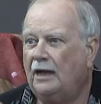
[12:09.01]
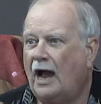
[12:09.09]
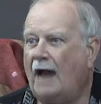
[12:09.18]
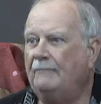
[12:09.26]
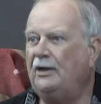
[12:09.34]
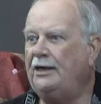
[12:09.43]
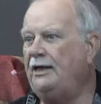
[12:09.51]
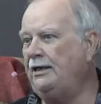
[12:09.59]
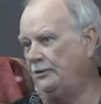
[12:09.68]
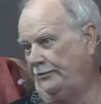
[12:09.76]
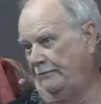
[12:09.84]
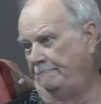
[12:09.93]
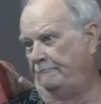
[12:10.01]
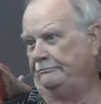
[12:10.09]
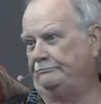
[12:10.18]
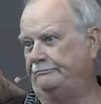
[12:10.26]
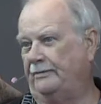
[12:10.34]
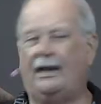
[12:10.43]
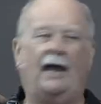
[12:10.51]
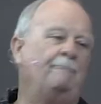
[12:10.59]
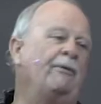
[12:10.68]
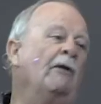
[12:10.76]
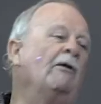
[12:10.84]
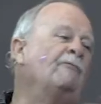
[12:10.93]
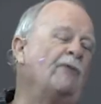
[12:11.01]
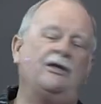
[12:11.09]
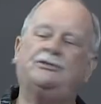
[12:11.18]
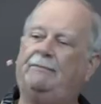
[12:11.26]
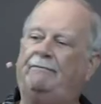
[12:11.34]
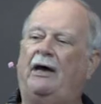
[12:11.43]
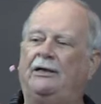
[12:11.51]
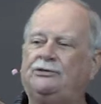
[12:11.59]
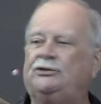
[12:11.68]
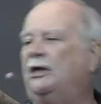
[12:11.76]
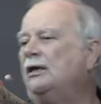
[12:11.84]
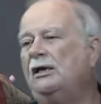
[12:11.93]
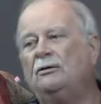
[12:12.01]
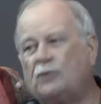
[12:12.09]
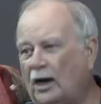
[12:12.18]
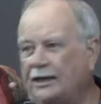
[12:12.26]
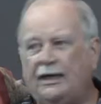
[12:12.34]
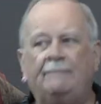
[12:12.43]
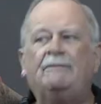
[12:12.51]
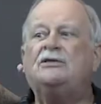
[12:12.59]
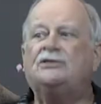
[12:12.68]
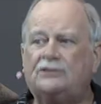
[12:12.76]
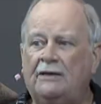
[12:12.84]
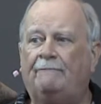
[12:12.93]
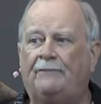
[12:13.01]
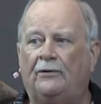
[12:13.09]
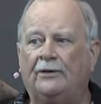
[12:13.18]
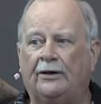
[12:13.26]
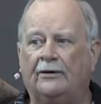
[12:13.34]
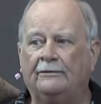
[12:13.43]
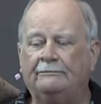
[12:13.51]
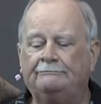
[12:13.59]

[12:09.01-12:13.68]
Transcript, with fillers: I'm going to heal them. Now, I paraphrased a bunch and trying to keep it simple here.